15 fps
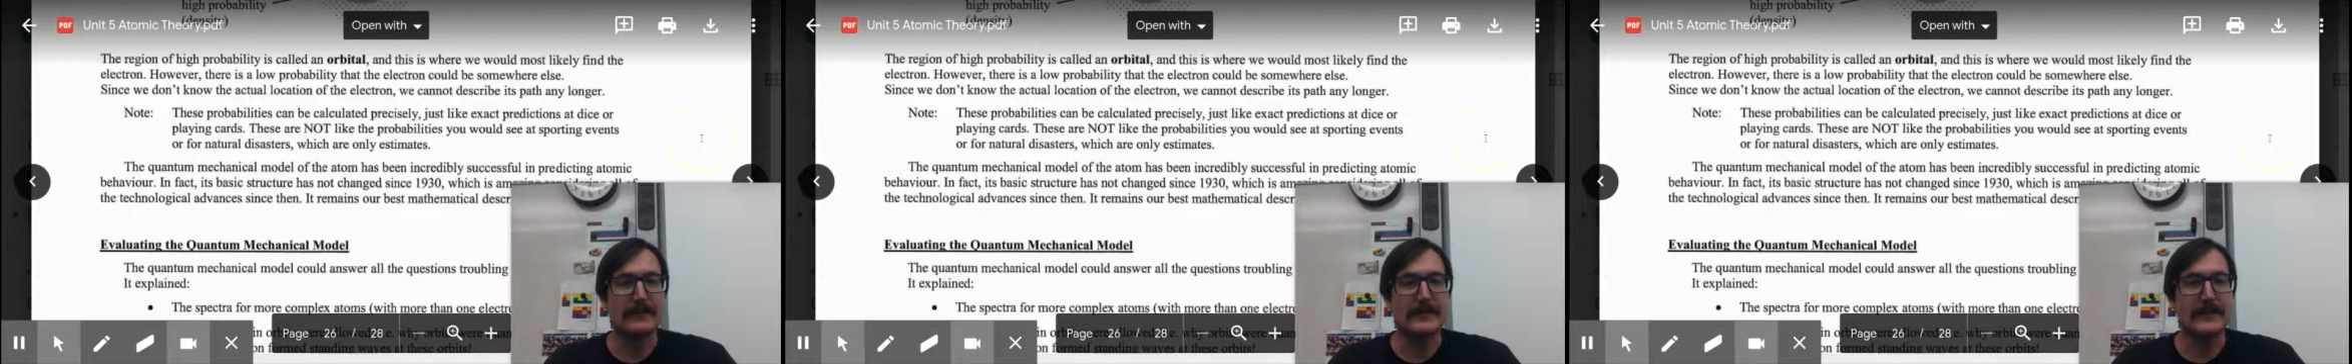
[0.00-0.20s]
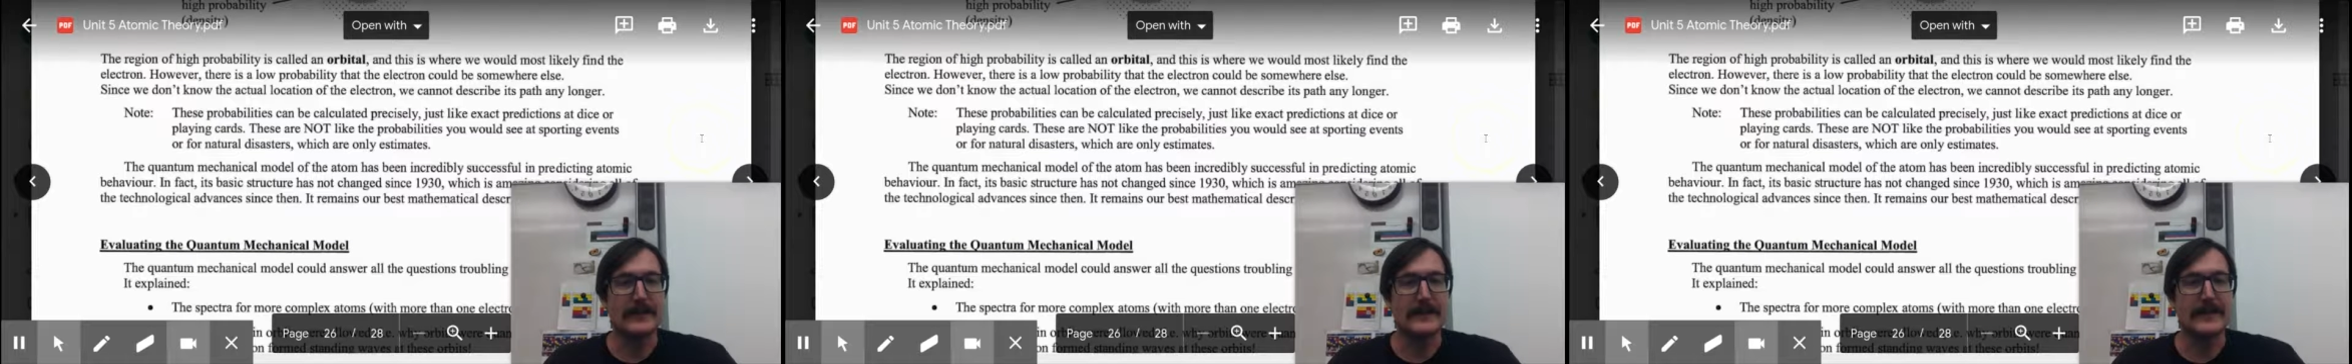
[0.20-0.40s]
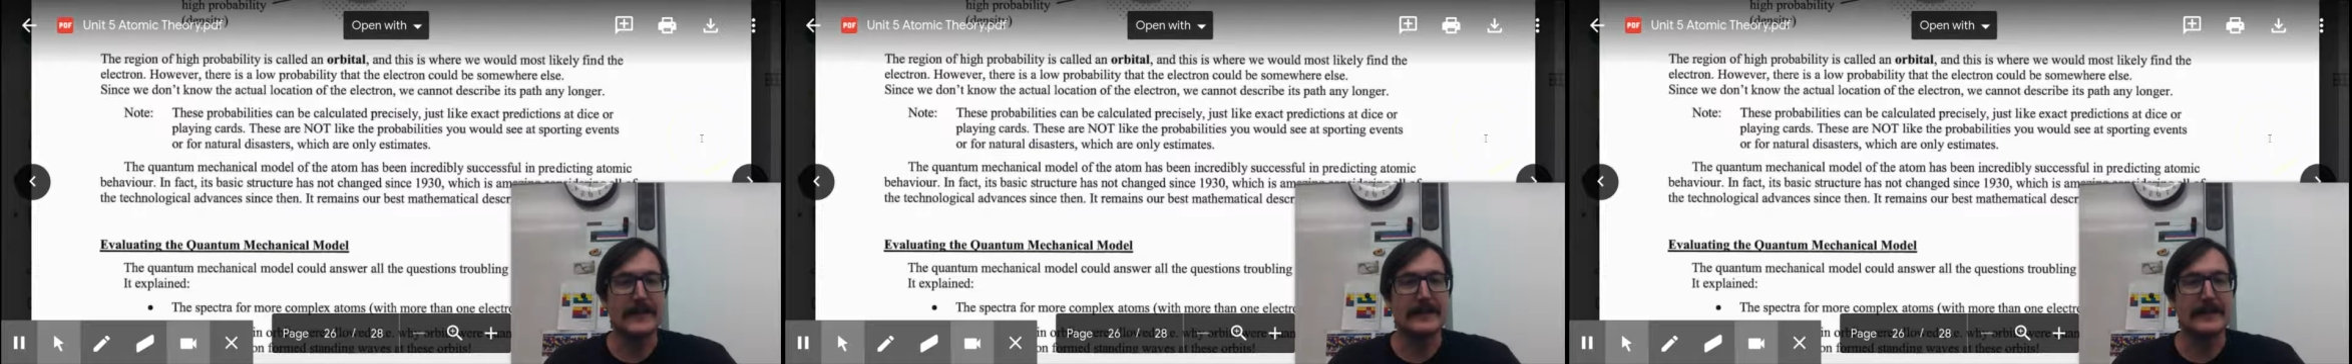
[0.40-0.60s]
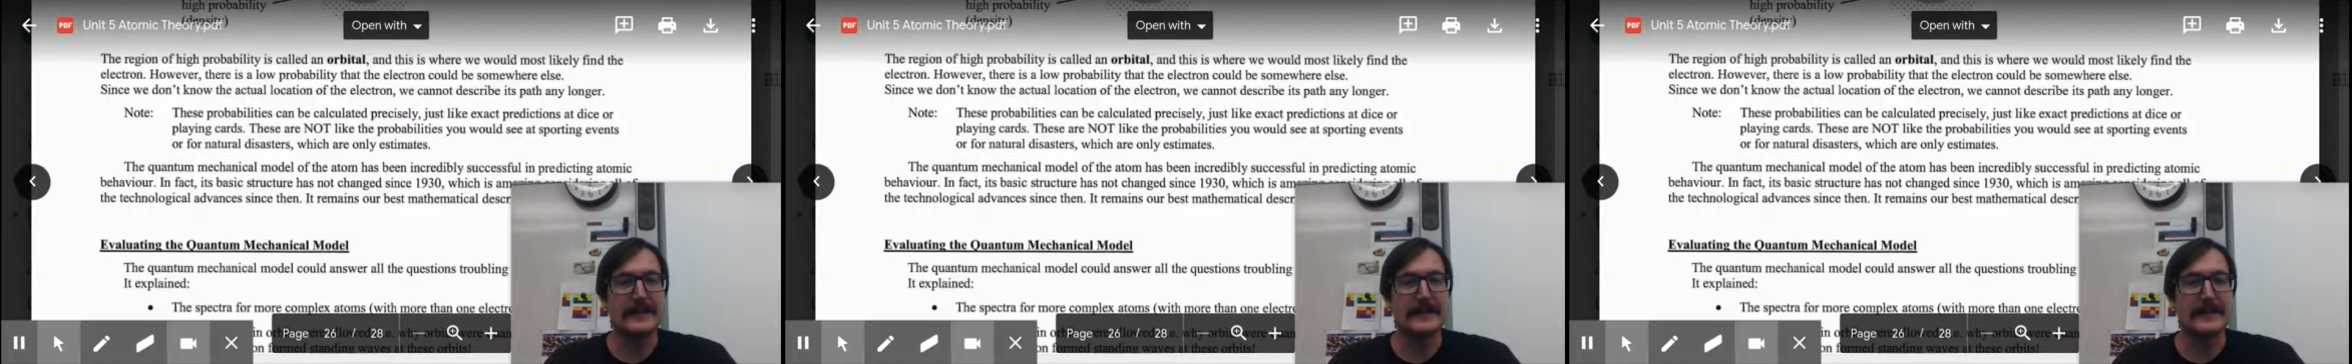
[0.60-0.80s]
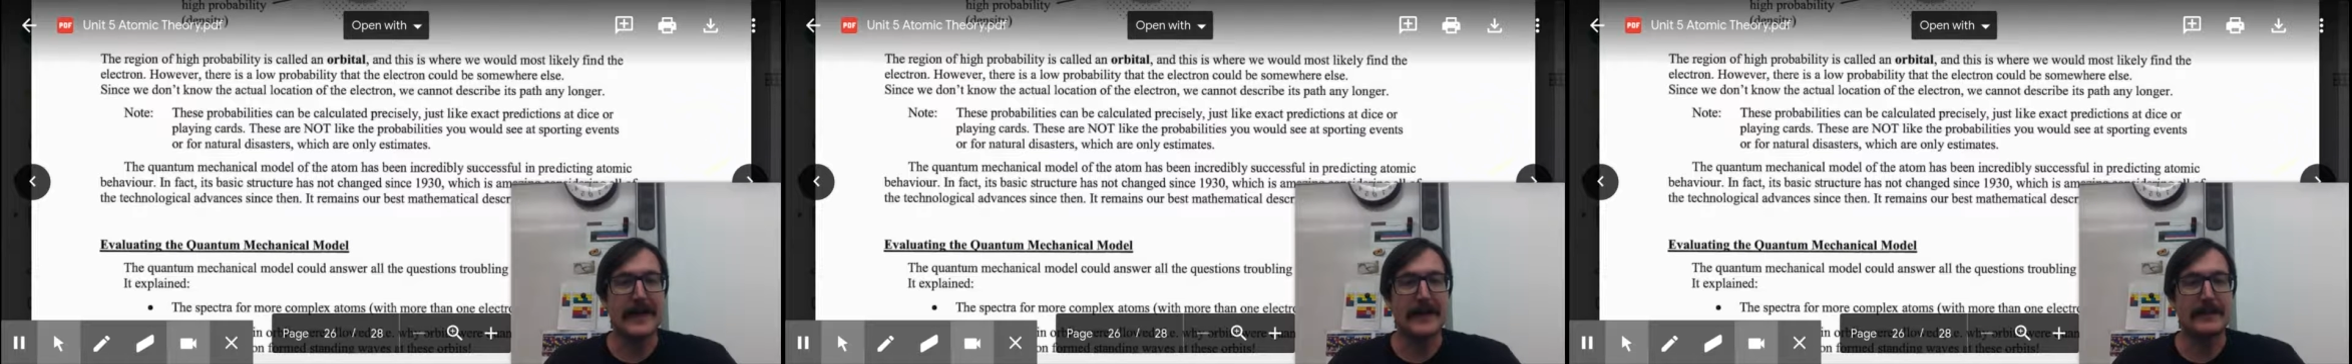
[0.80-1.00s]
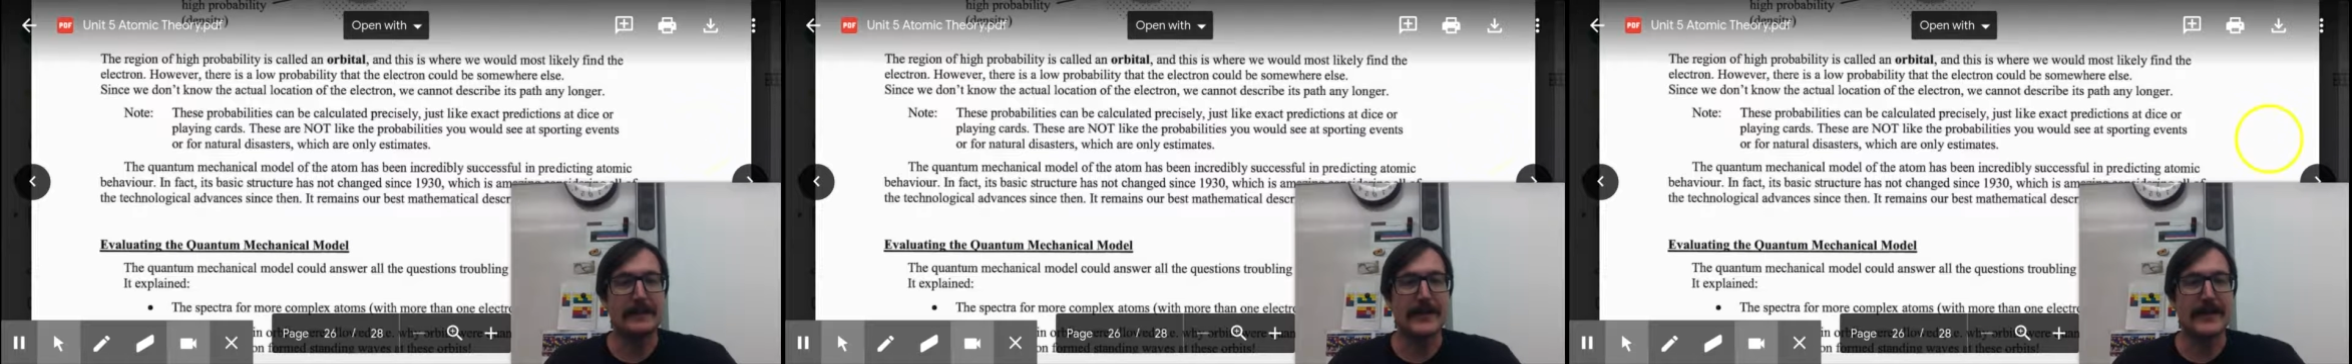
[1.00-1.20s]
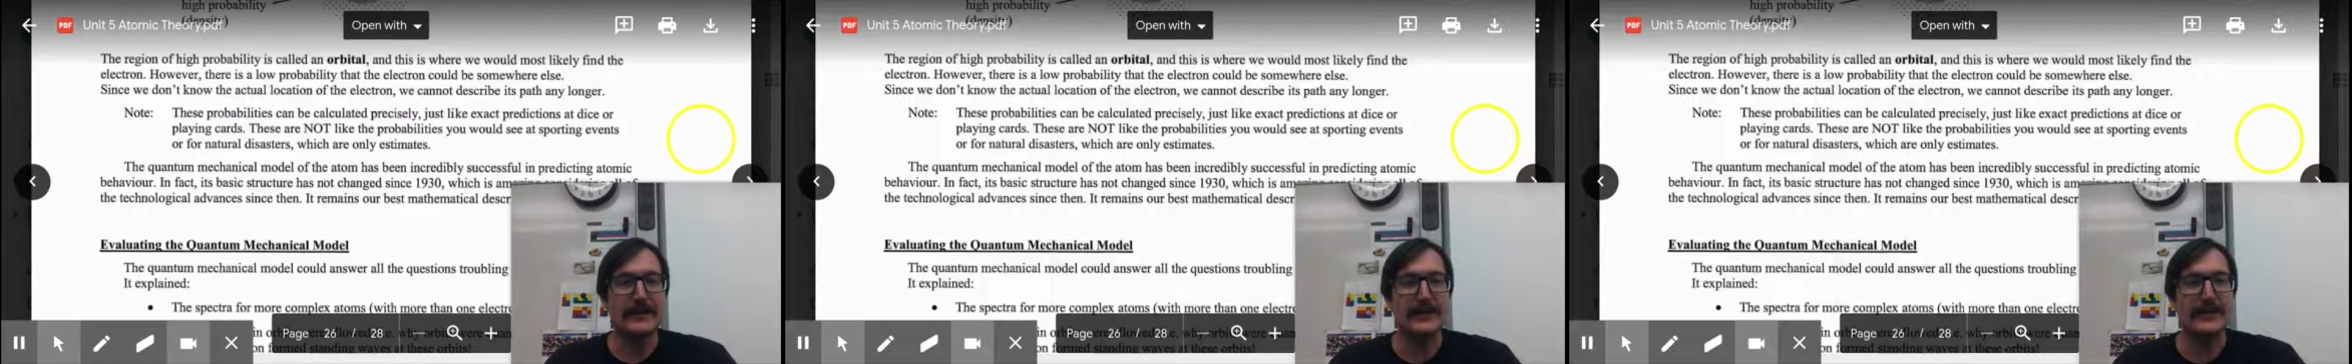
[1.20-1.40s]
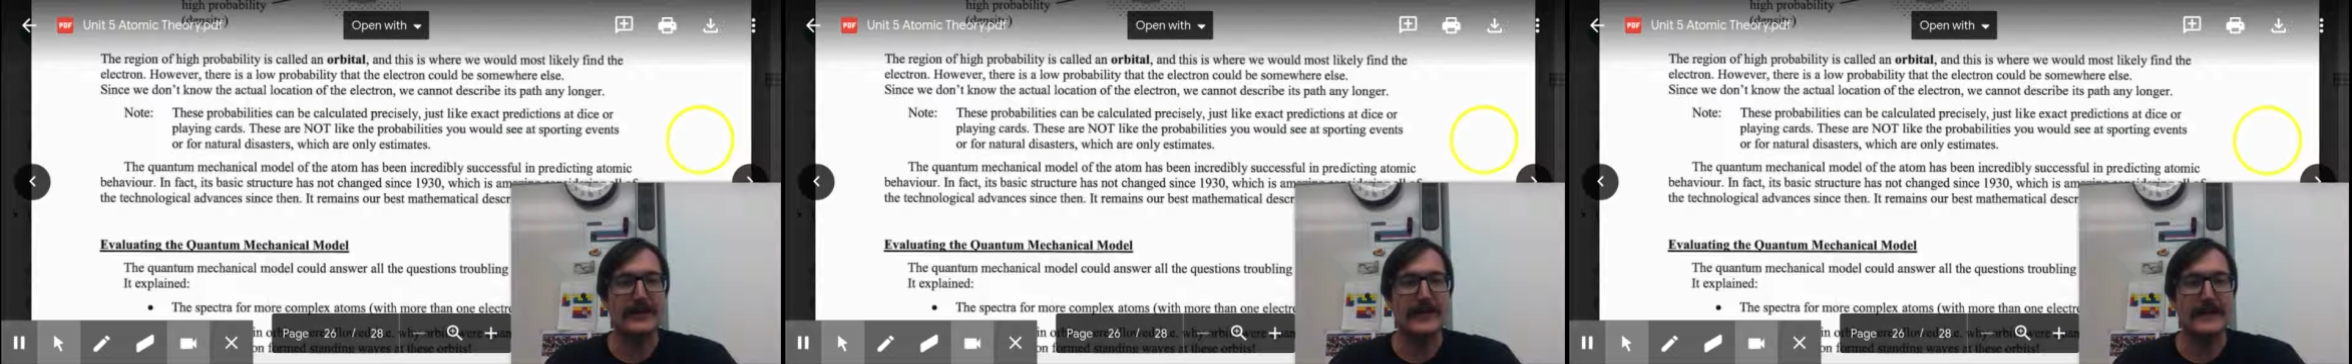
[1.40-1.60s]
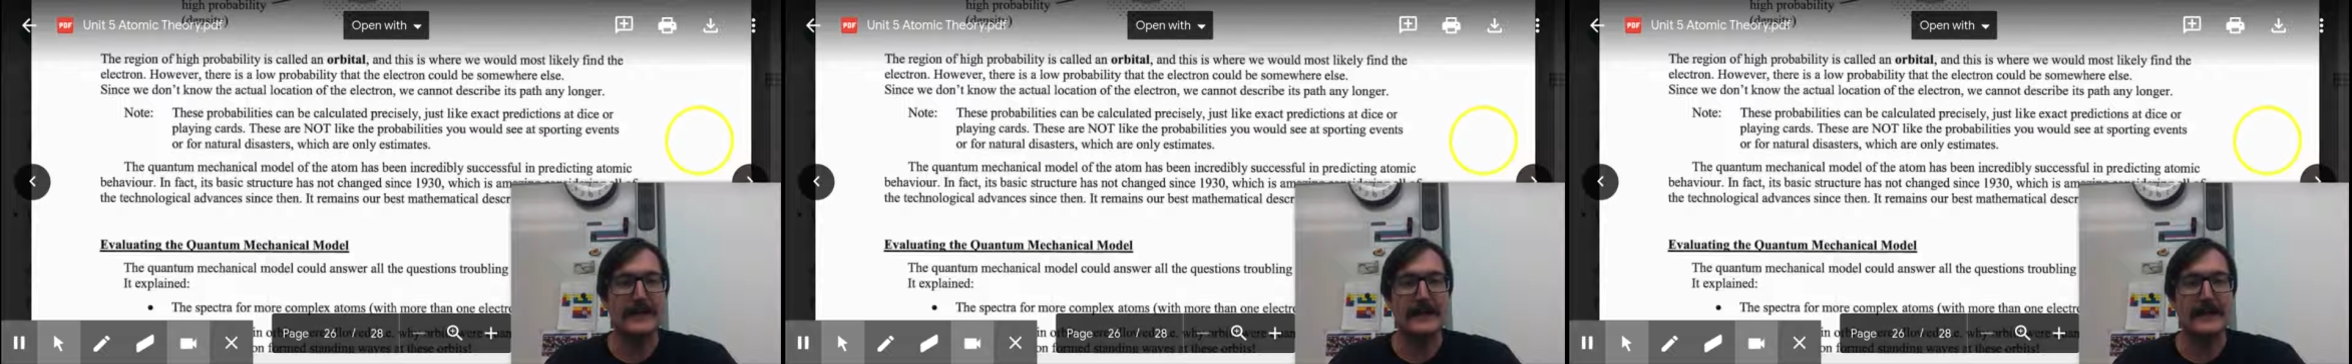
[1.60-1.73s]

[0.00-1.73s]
just like exact predictions